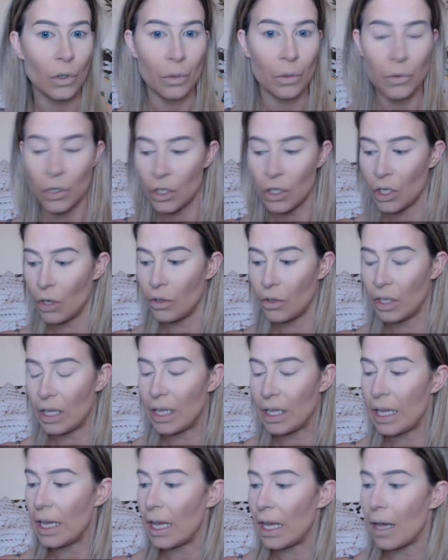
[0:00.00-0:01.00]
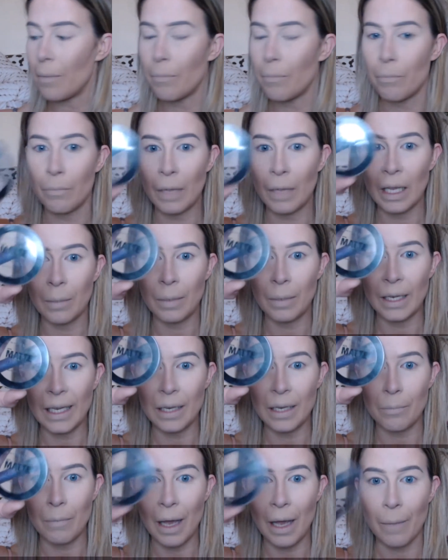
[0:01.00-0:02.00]
So I'm just using the
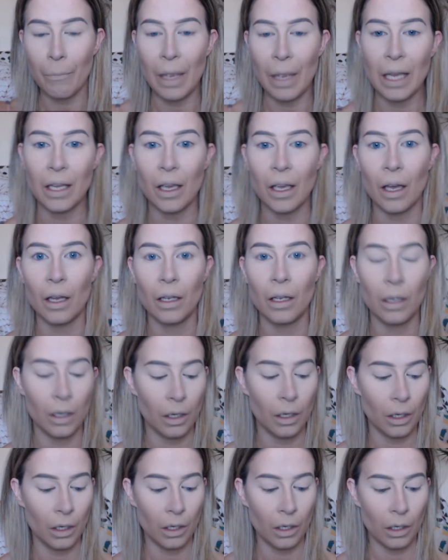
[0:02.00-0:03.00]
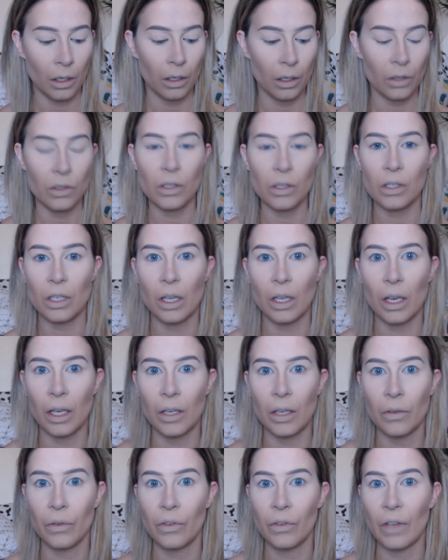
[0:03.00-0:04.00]
Maybelline Matte Maker just to
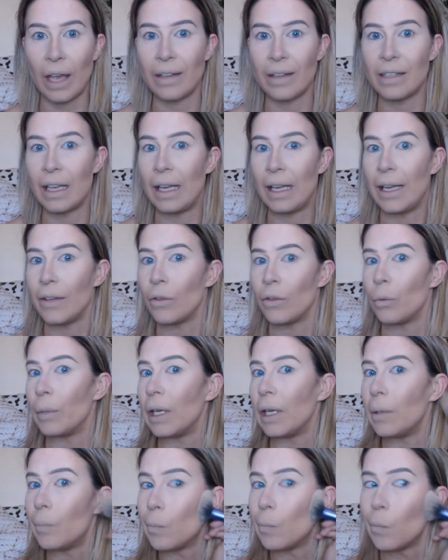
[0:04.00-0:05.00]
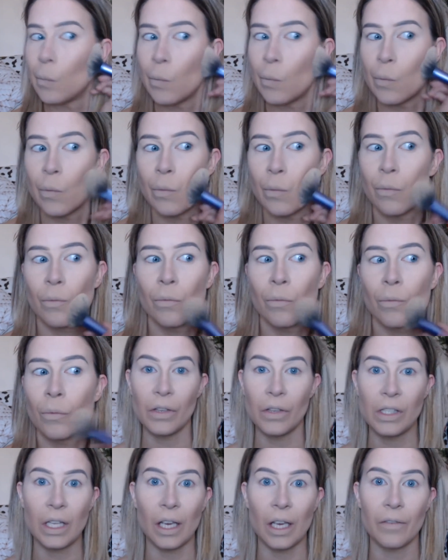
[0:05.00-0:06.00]
kind of set it a little bit.
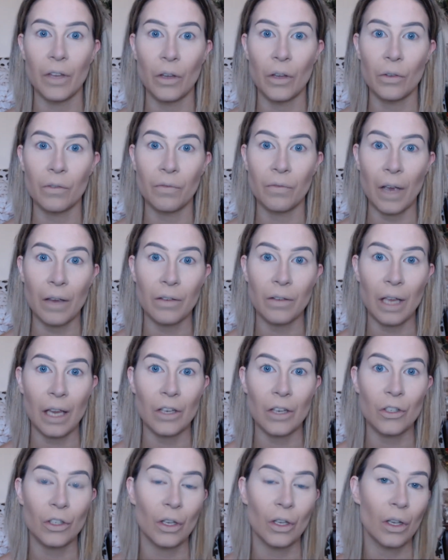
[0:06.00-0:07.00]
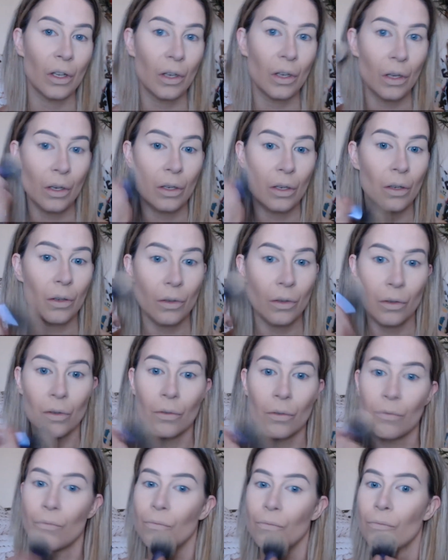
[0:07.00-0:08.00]
Obviously I've used foundation,
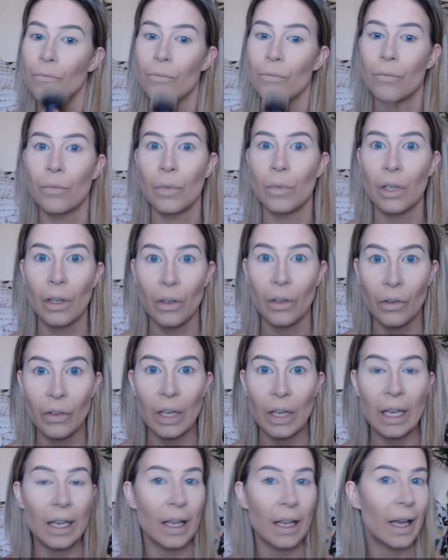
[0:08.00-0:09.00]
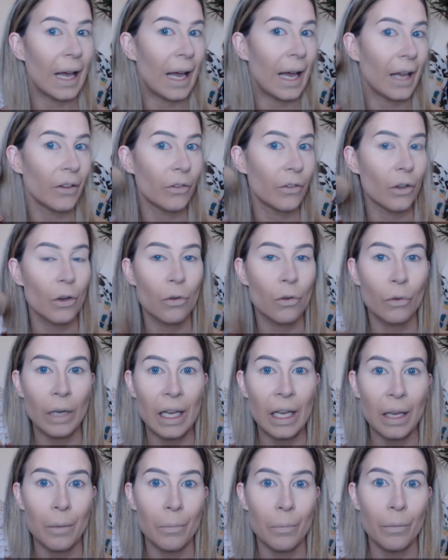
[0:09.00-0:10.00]
concealer and a
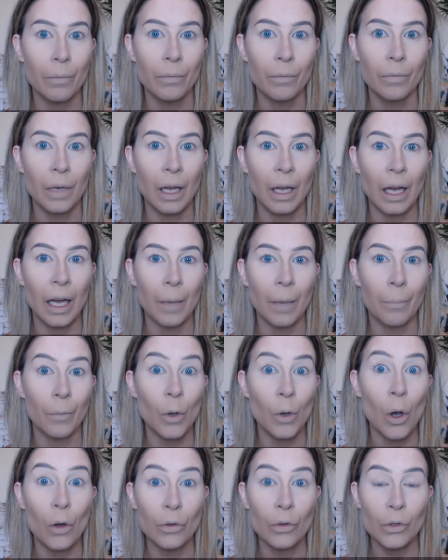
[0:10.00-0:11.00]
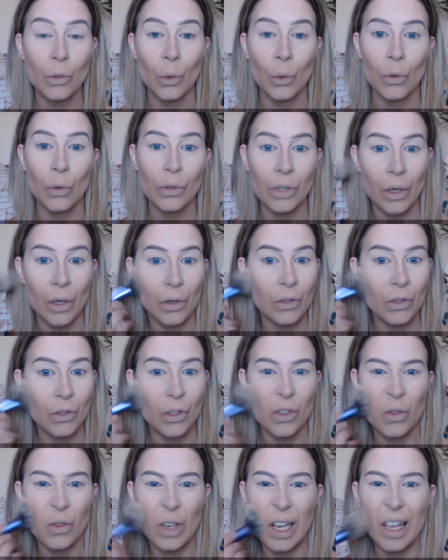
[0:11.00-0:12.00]
cream contour, so it's
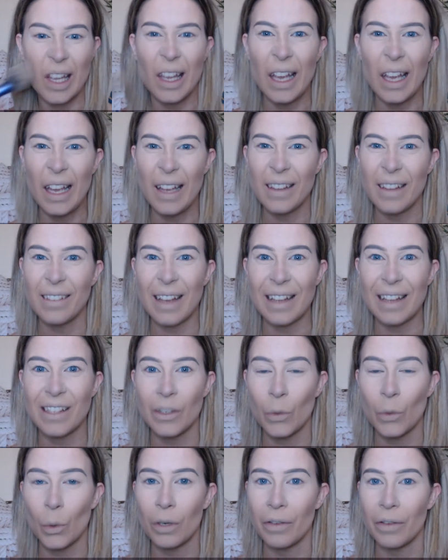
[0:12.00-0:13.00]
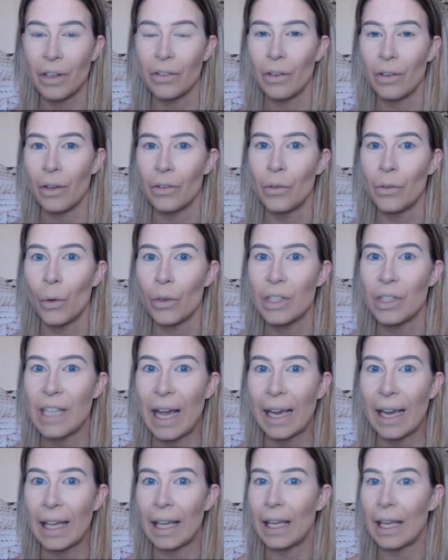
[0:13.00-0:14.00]
just really setting all of it so it's not
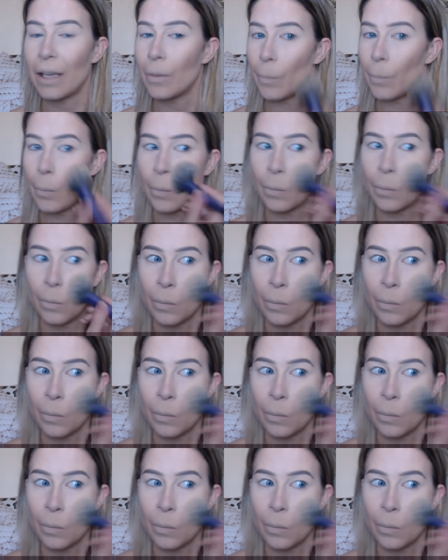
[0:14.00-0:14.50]
tacky.